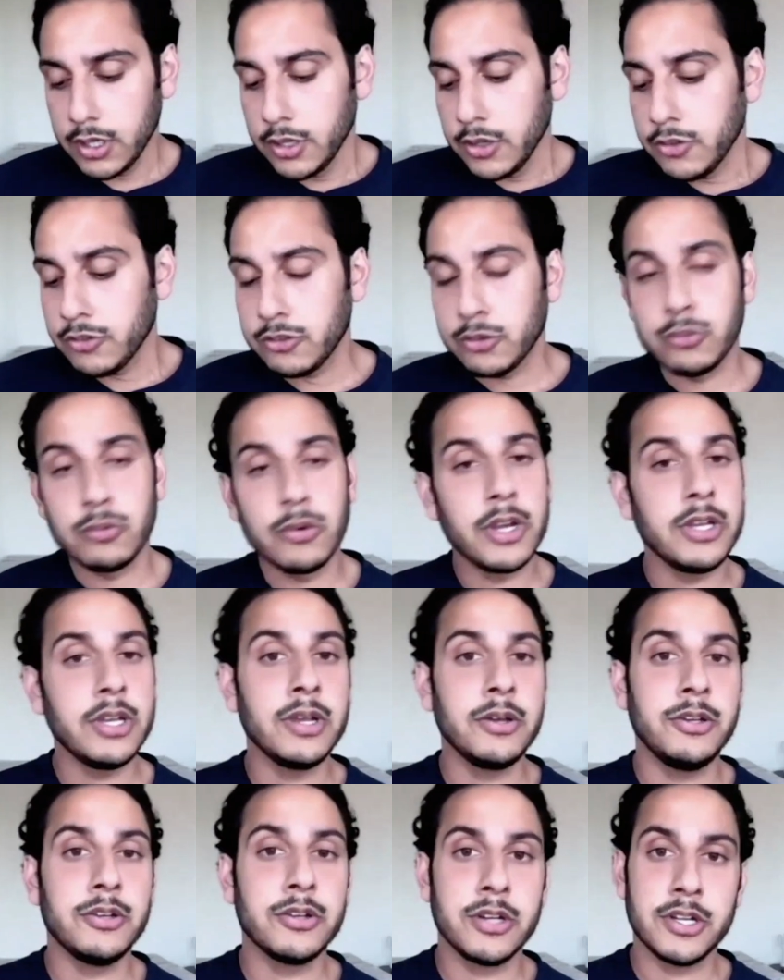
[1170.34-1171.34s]
So right now
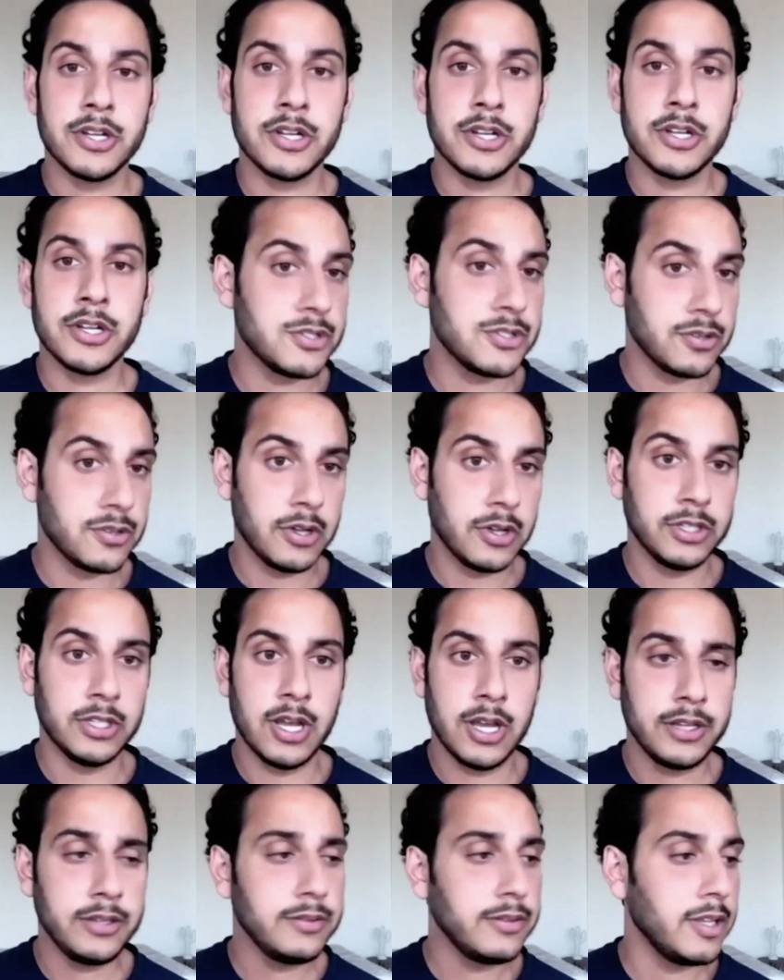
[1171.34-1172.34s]
your customers are
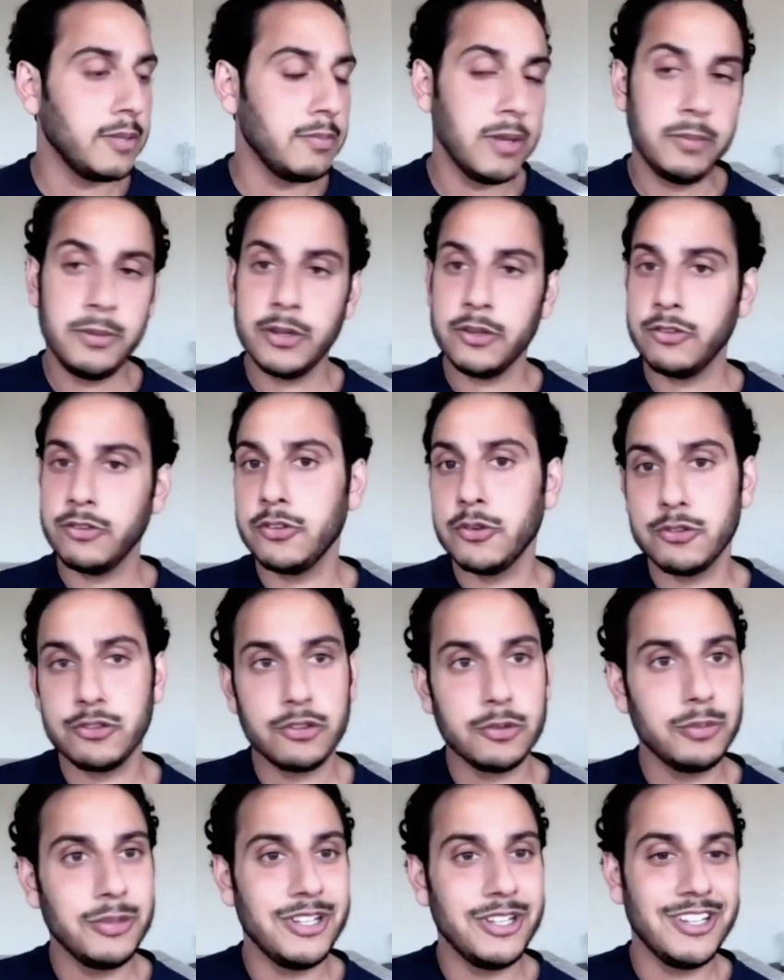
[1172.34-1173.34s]
online. They may be on social
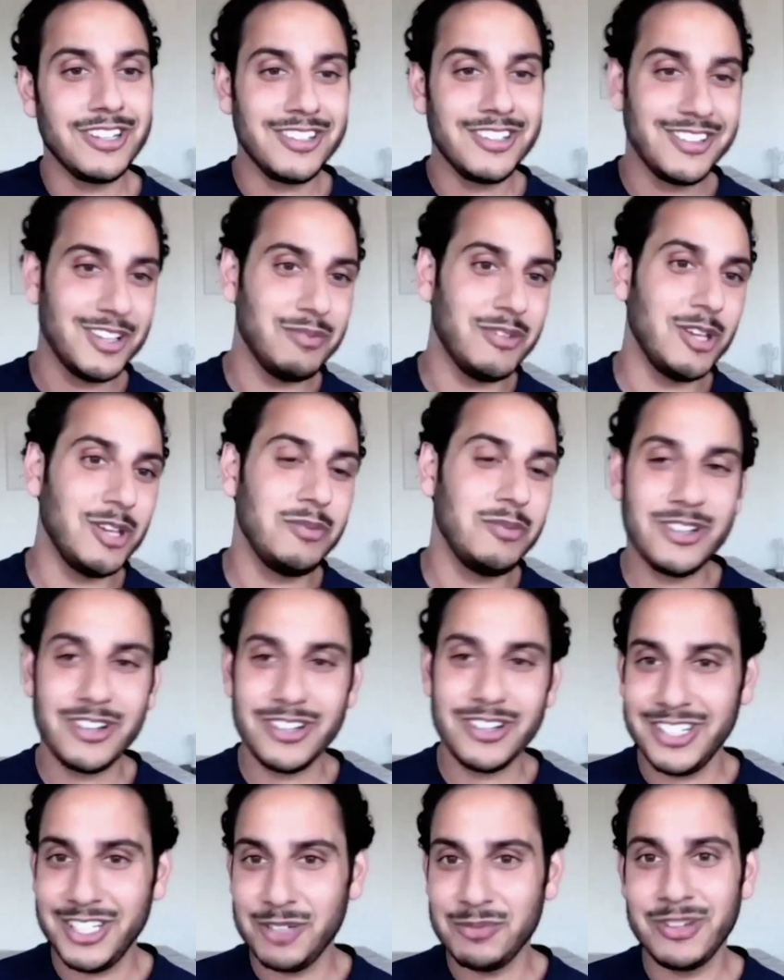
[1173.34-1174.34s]
media. They may be
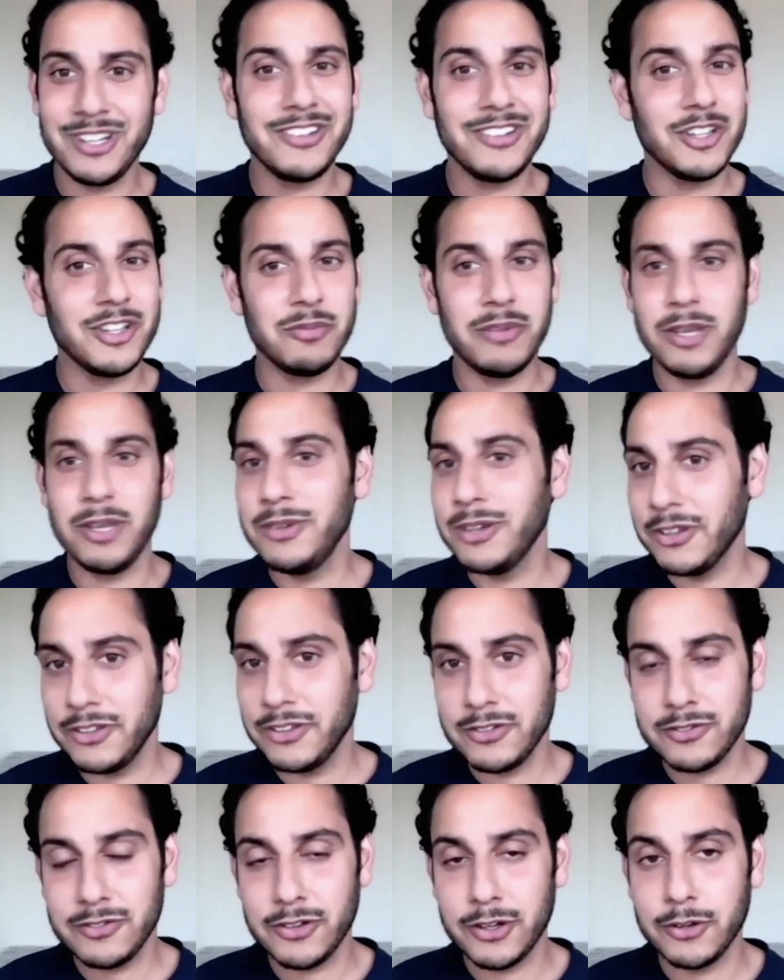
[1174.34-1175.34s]
on email. They may be on their
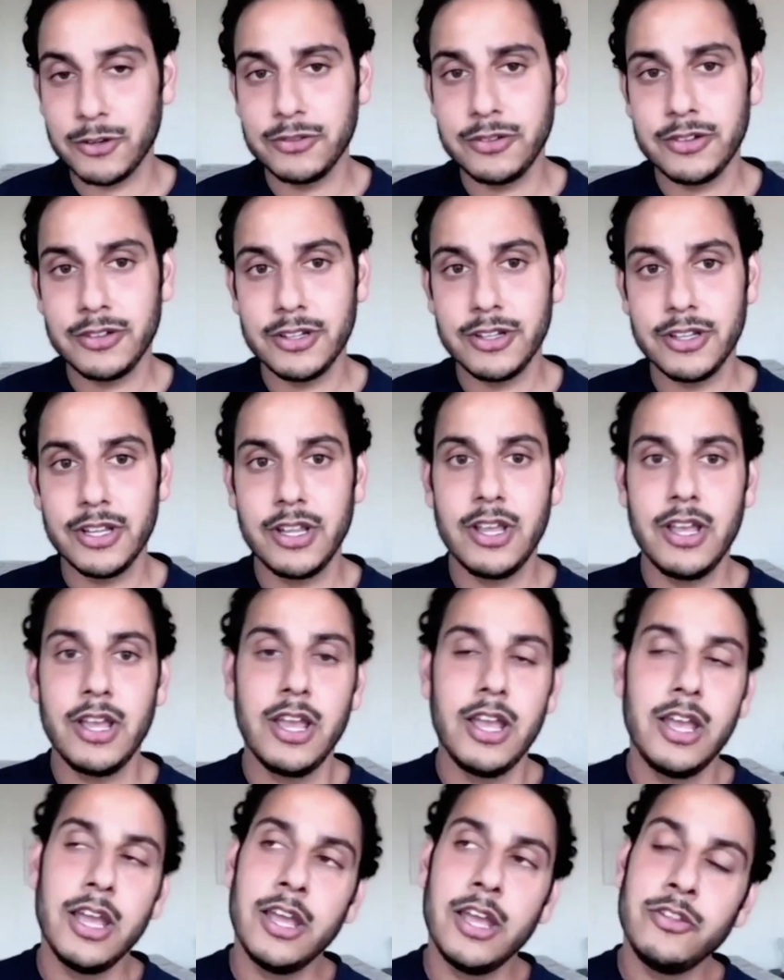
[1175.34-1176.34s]
phone.
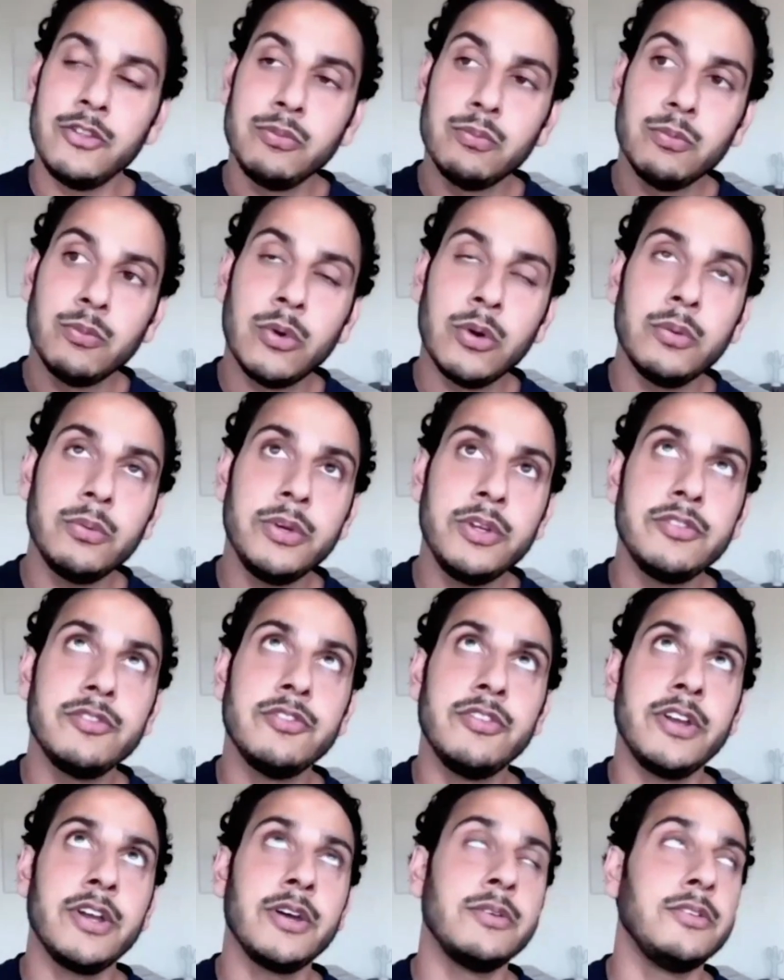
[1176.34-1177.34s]
And what we
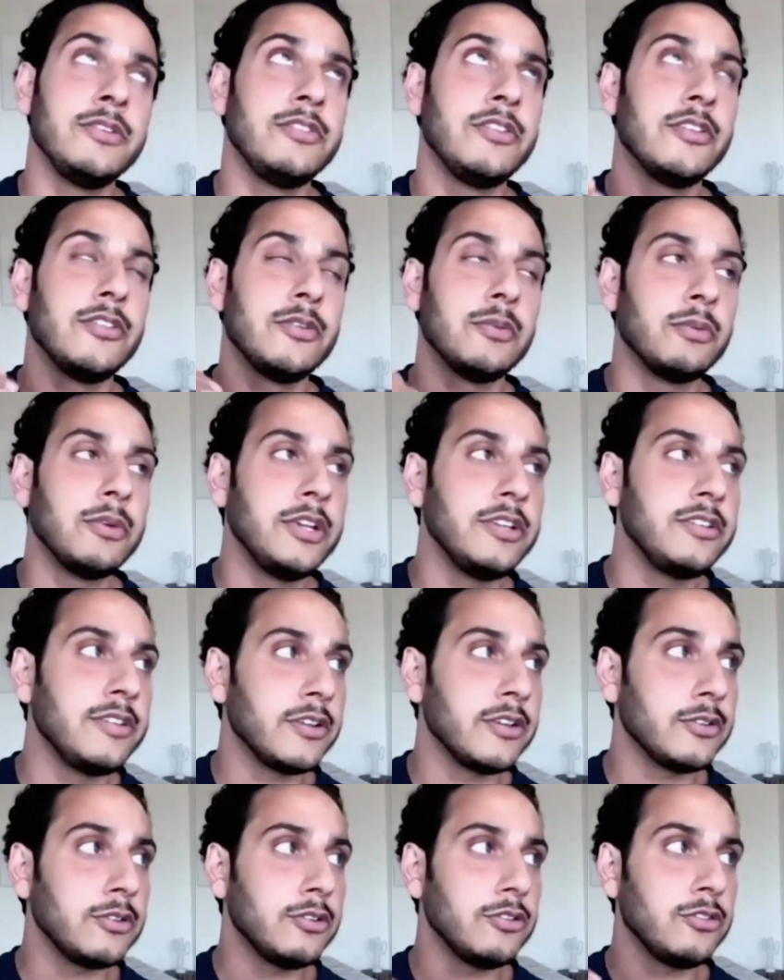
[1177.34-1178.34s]
found is that the
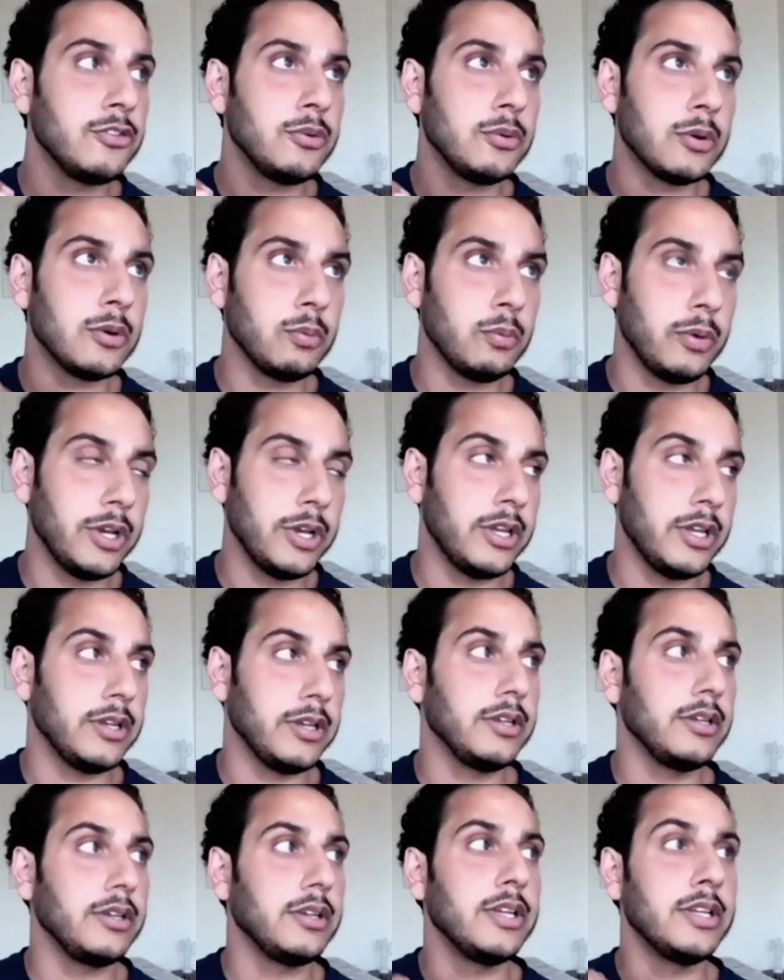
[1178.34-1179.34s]
retailers who are
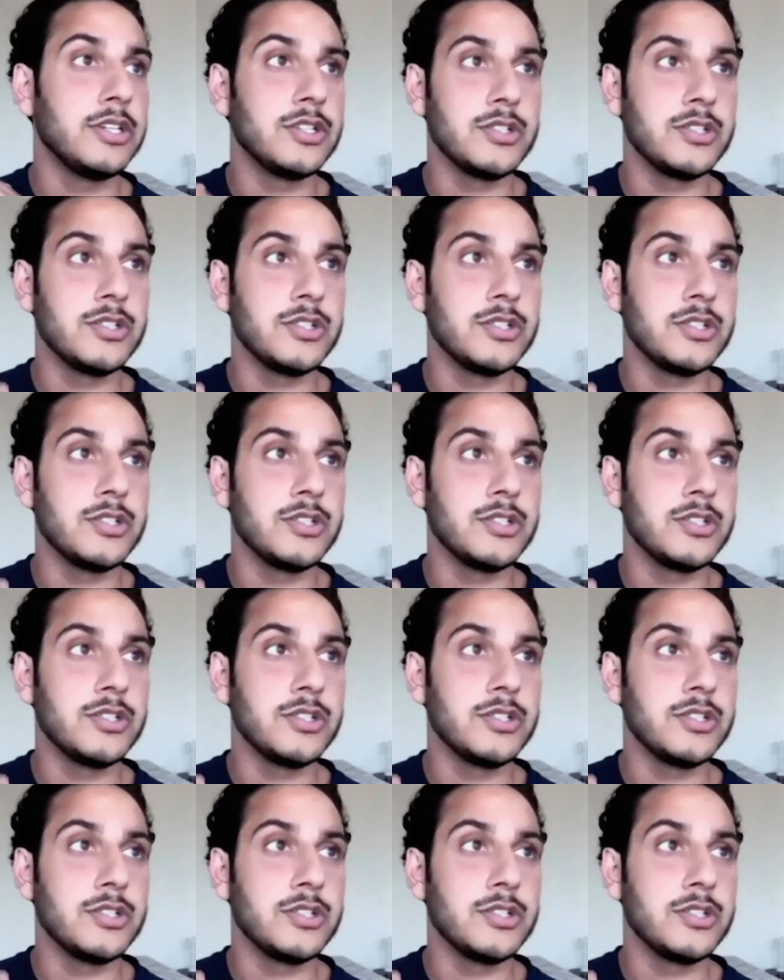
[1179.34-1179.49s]
winning in